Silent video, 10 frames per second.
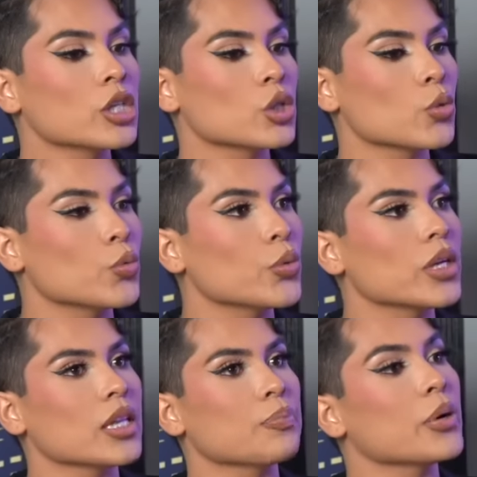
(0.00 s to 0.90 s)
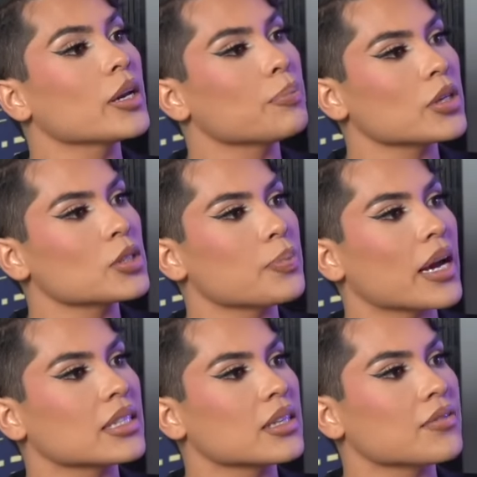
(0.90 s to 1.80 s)
to really put in
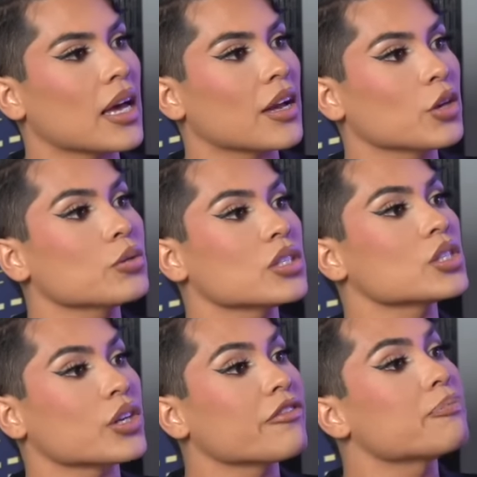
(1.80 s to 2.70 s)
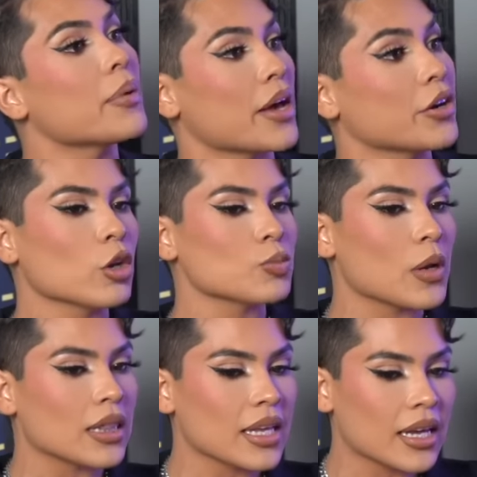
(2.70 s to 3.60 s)
perspective that you deserve better. Nos
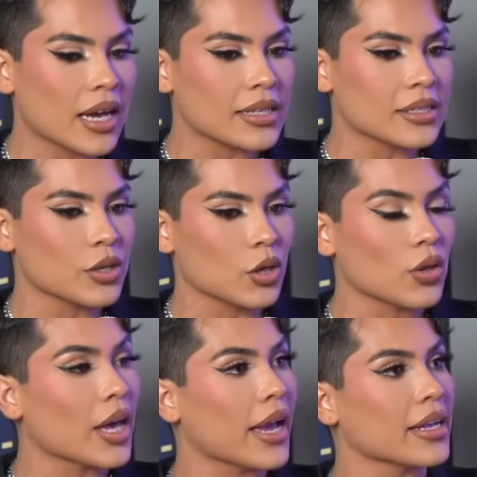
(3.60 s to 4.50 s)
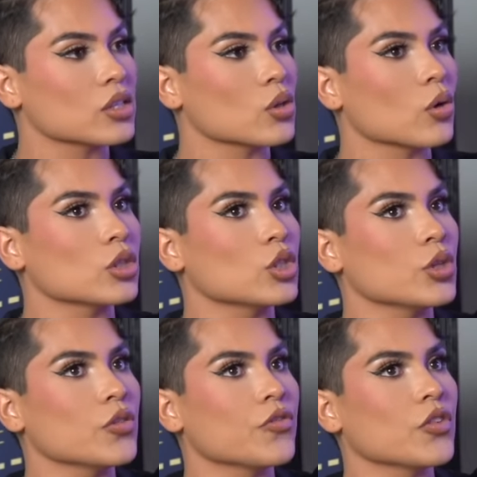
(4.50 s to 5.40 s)
platicas, you know, de eso. Do
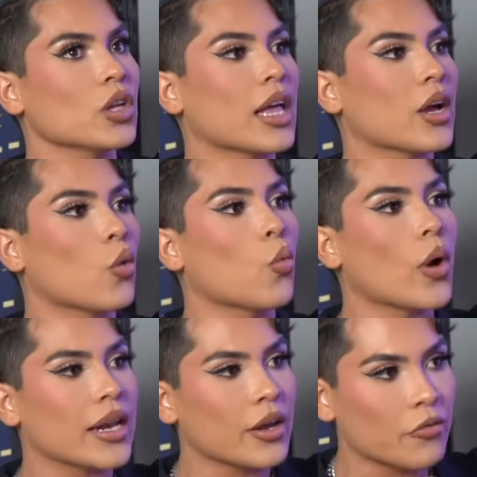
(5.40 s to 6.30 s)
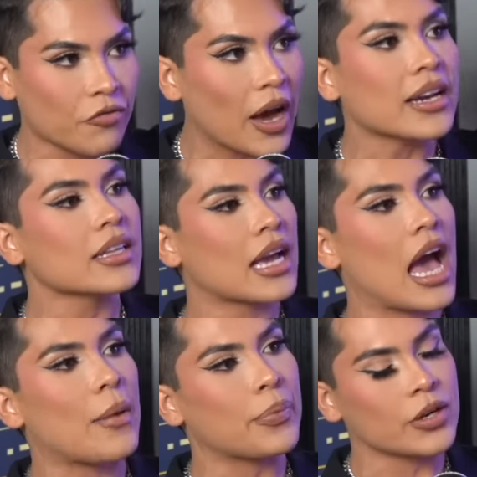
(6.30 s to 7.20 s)
you feel like when it finally
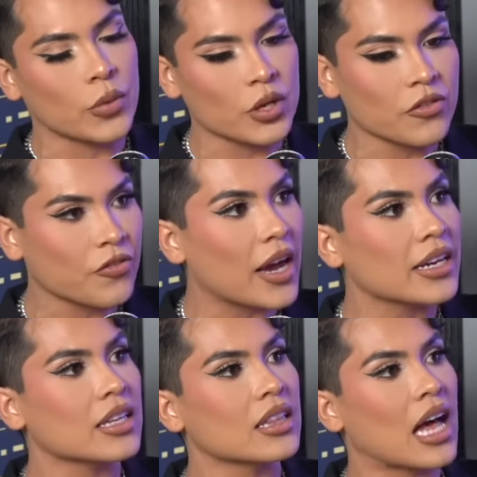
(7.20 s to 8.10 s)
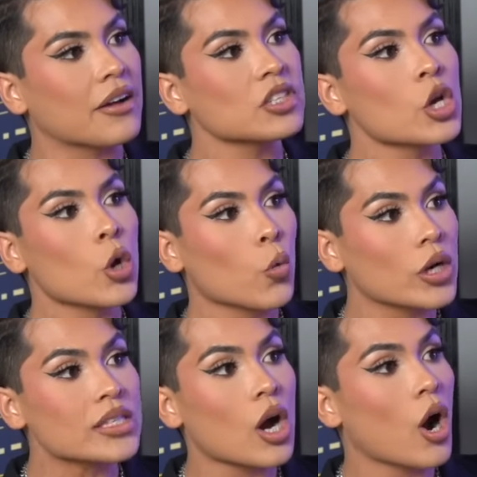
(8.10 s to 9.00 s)
happened, when you finally left,
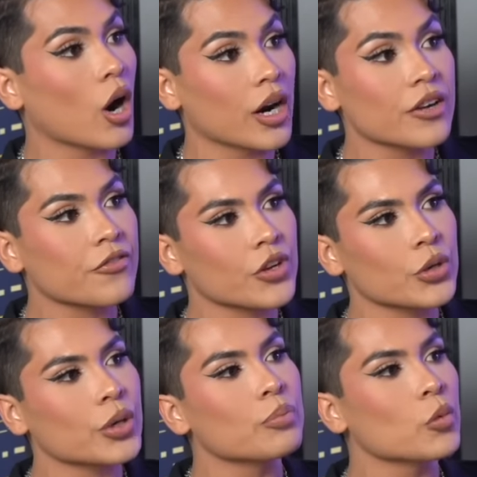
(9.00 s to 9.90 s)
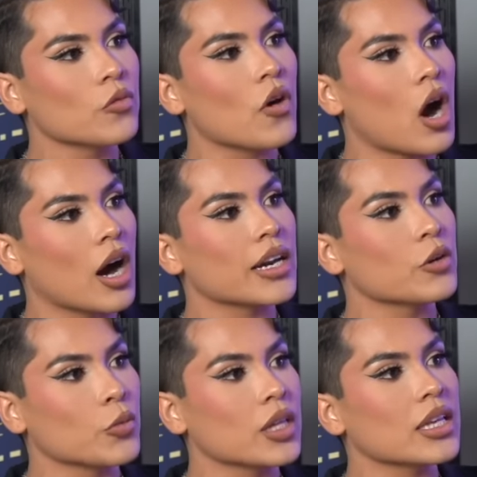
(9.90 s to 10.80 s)
was it hard for you to move on
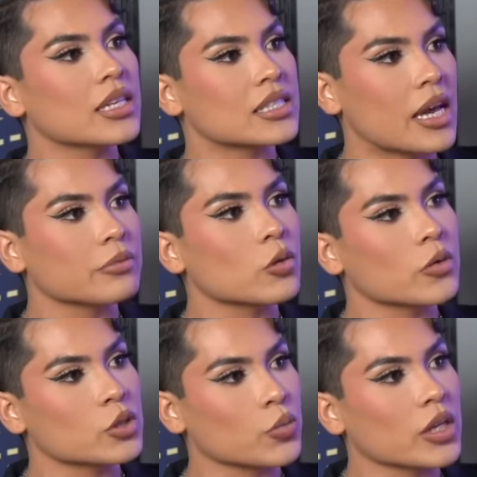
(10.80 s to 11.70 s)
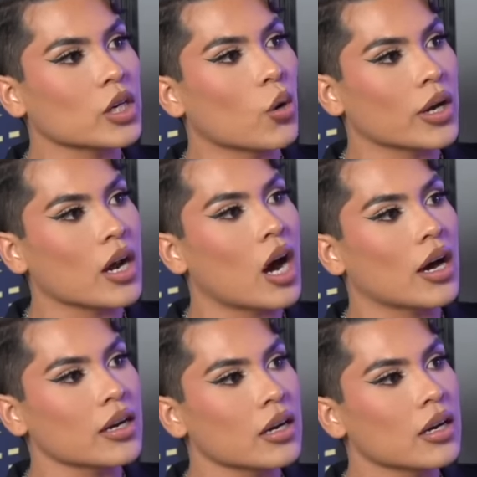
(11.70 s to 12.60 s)
and really accept what was really going on?